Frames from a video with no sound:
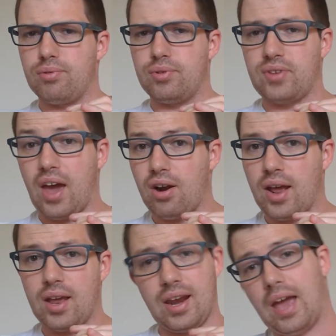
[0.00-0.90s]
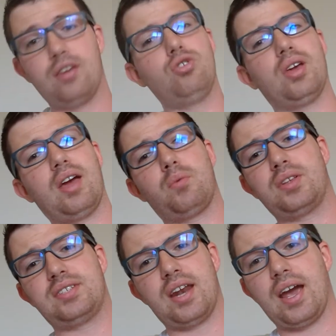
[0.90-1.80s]
Saturday, and you can have
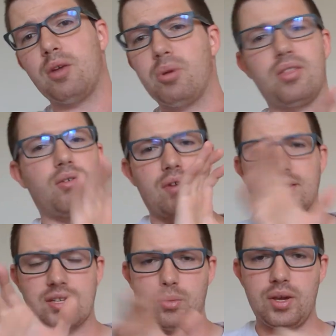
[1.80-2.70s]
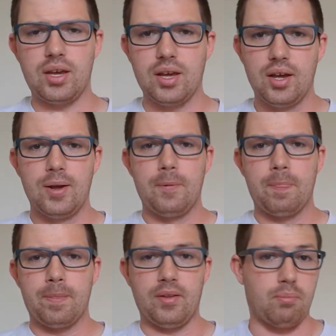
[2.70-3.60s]
Wednesday night, but the rest of the week
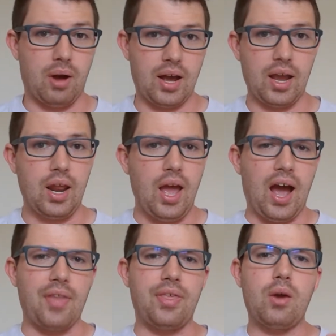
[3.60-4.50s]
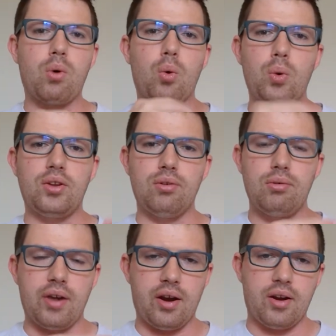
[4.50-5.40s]
it's mine. I think what we do
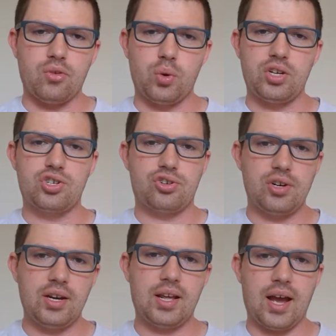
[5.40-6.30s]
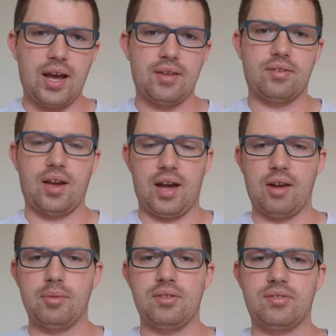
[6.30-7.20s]
there is we treat God as
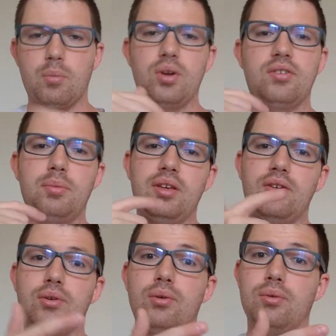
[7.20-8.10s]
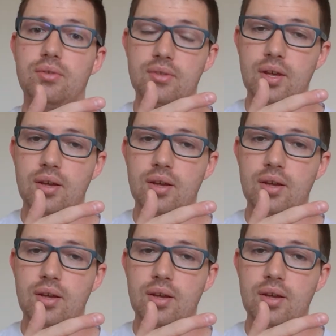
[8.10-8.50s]
common, someone to be used.